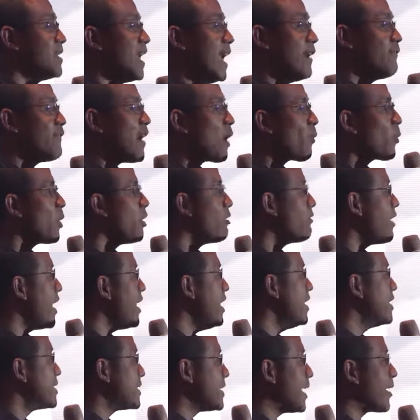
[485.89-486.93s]
In fact, we're
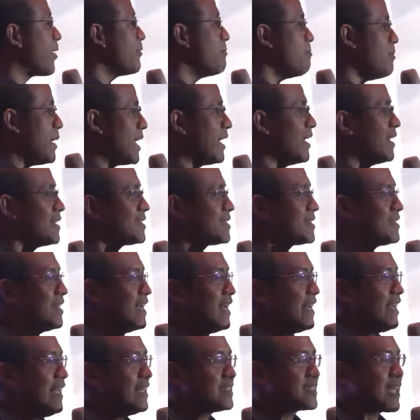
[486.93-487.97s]
already the 2nd
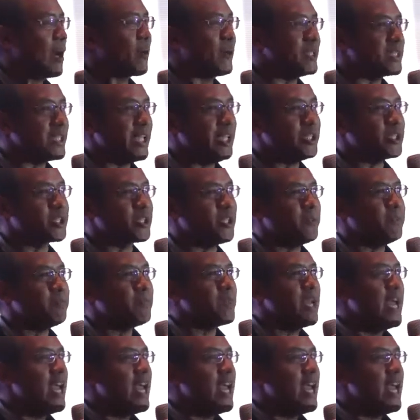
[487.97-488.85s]
biggest in Southeast Asia.